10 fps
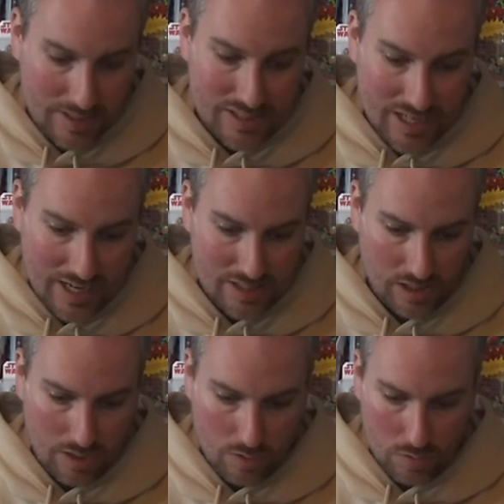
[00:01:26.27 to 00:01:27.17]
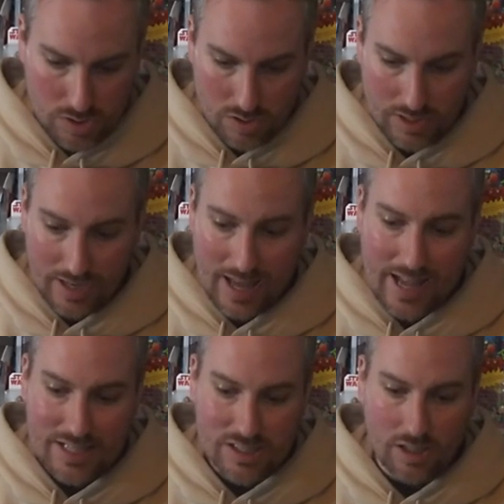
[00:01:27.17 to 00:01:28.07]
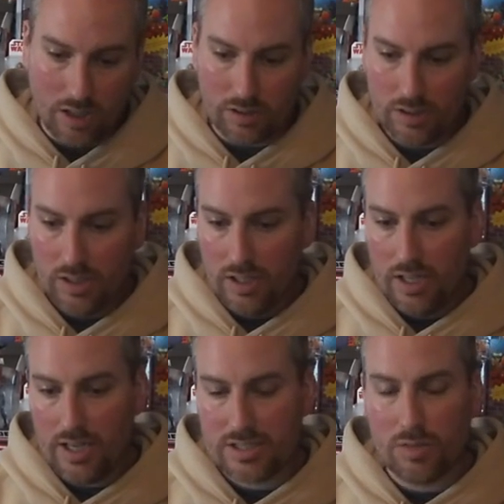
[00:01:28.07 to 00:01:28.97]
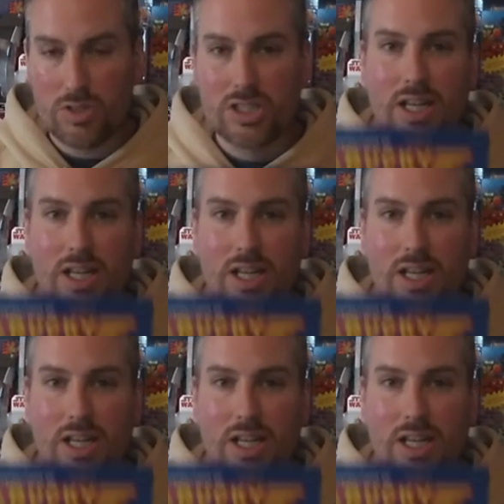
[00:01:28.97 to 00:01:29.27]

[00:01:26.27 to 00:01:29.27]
there's 10 in total, two down, eight to go. So I'm just